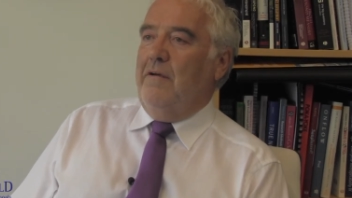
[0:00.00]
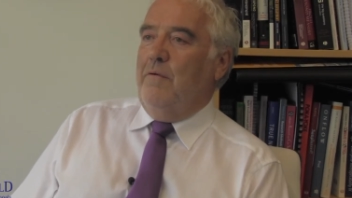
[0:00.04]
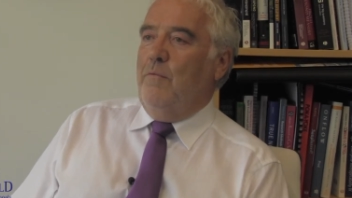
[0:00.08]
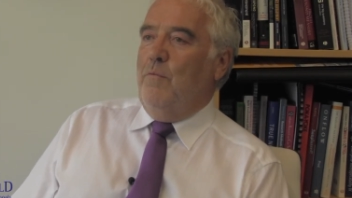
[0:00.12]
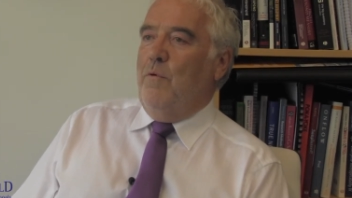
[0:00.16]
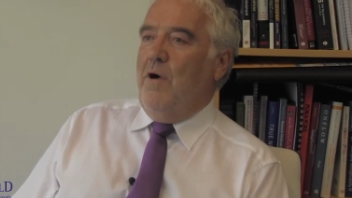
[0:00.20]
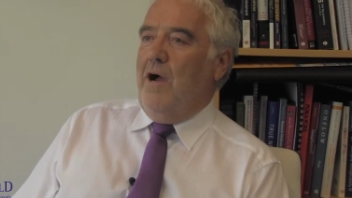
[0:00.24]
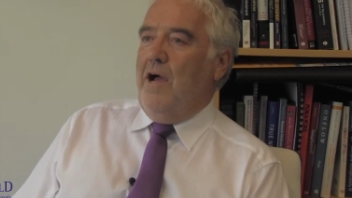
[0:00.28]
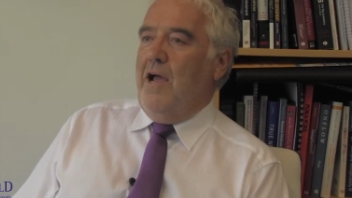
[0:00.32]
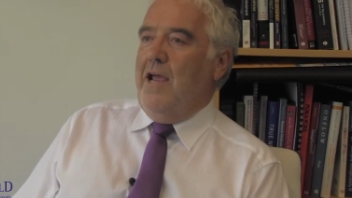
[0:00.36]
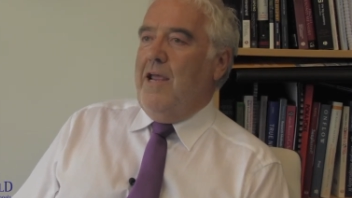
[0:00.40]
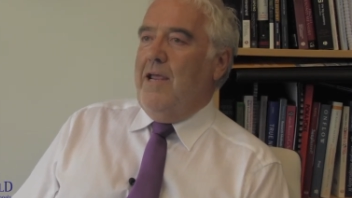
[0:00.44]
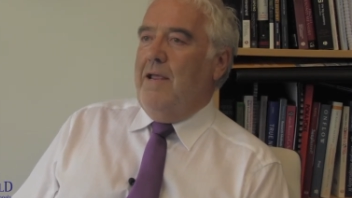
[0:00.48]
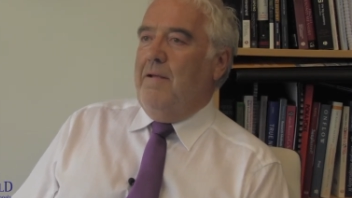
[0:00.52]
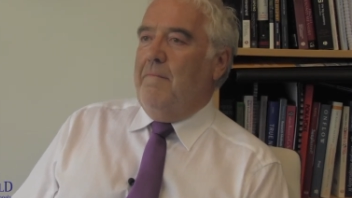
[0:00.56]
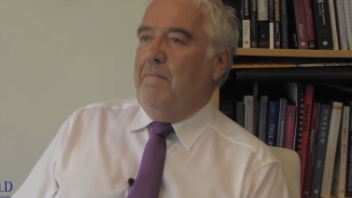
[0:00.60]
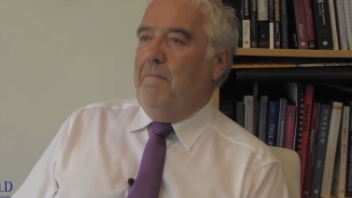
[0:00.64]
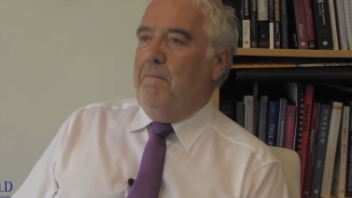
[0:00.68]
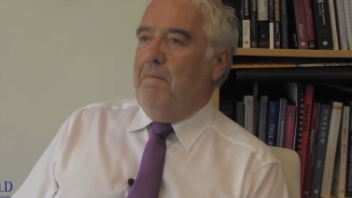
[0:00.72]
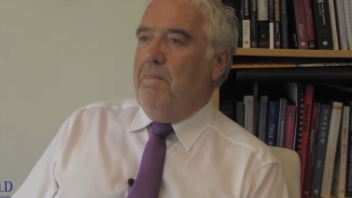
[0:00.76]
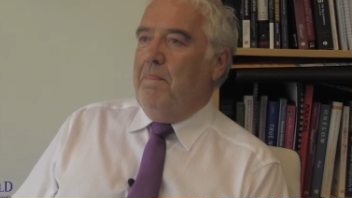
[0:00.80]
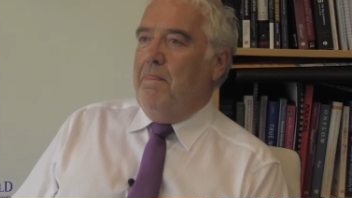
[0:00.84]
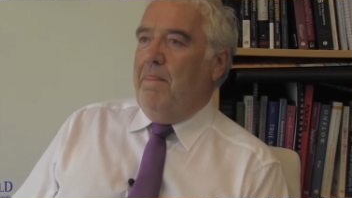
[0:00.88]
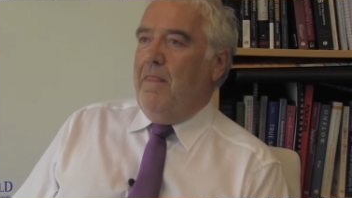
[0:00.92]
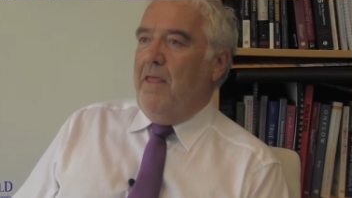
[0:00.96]
Why?
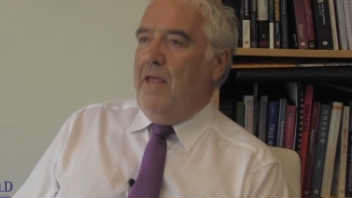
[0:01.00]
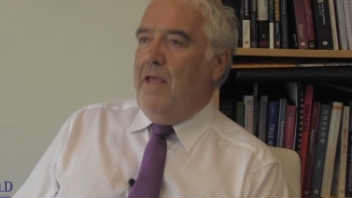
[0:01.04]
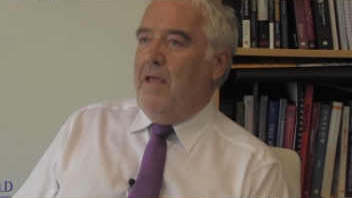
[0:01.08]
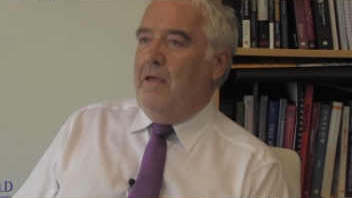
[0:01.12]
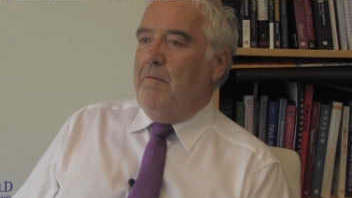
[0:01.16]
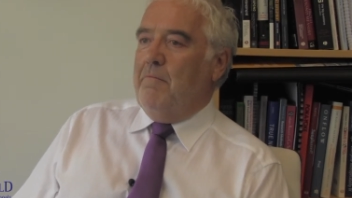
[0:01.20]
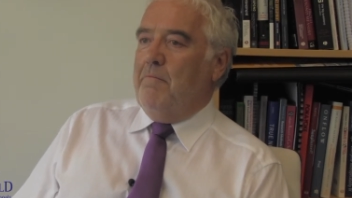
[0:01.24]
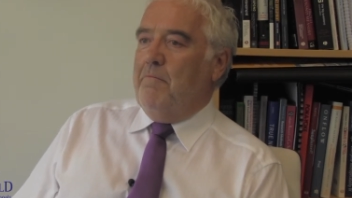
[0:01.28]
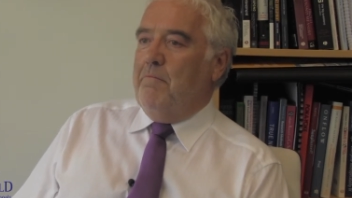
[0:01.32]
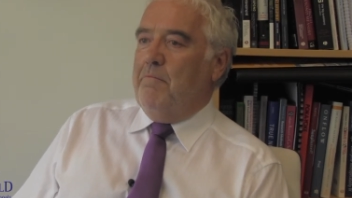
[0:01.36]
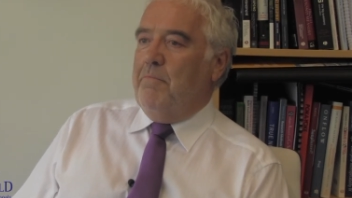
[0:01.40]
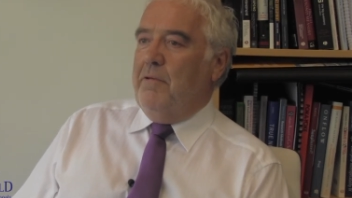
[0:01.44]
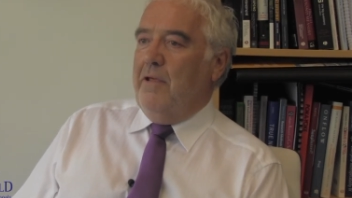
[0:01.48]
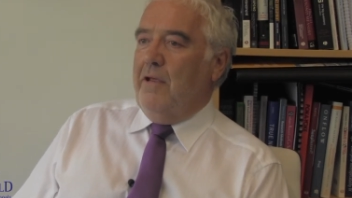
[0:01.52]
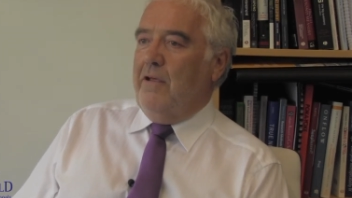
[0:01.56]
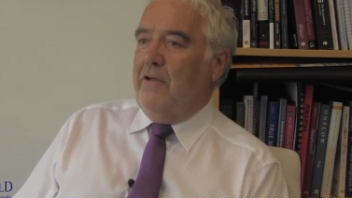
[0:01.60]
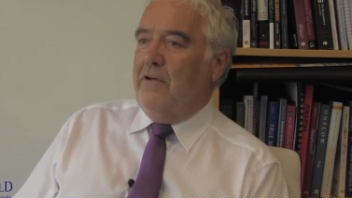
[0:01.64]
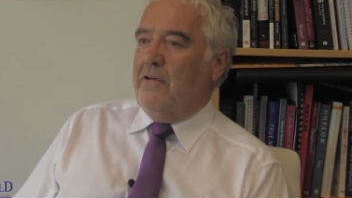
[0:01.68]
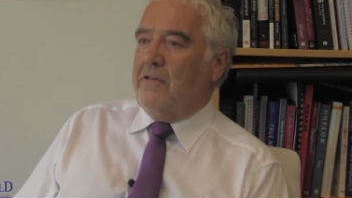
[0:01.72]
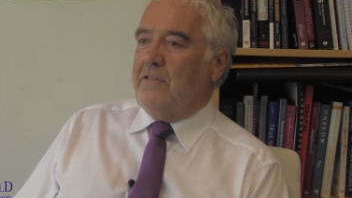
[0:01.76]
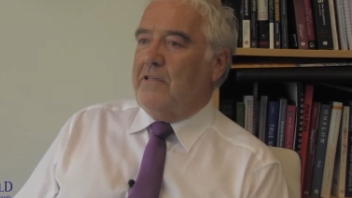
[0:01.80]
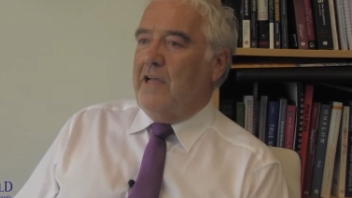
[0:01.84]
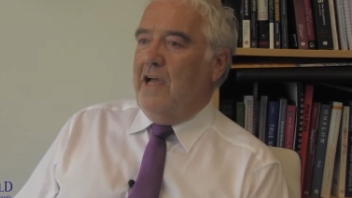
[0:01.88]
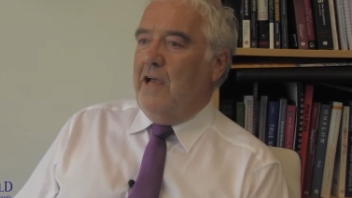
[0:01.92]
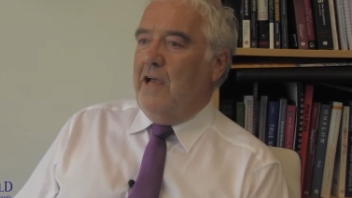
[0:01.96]
Because